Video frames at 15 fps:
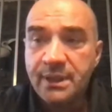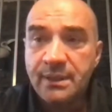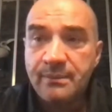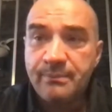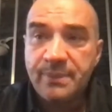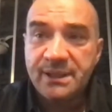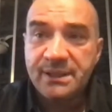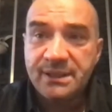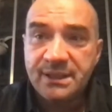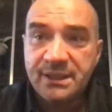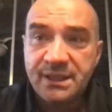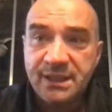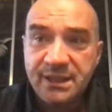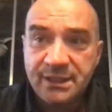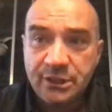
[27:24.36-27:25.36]
But
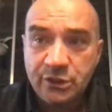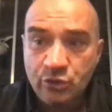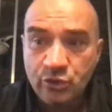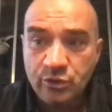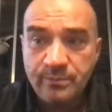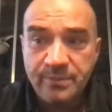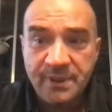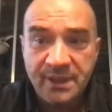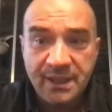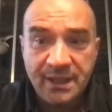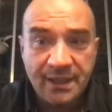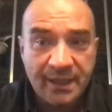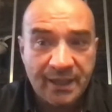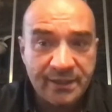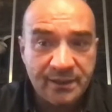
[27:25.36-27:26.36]
it could be
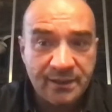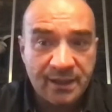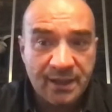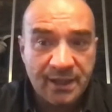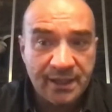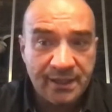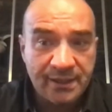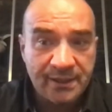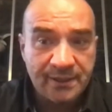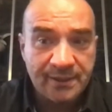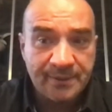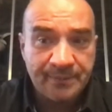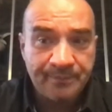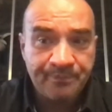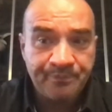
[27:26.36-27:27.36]
an underlying
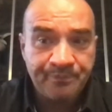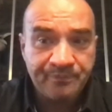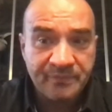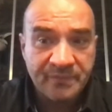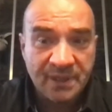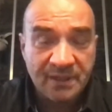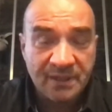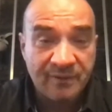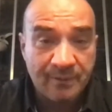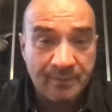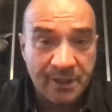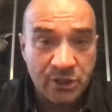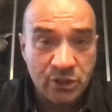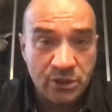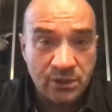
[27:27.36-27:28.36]

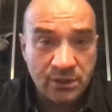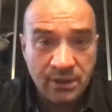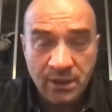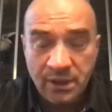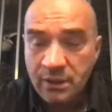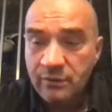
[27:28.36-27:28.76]
inflammation.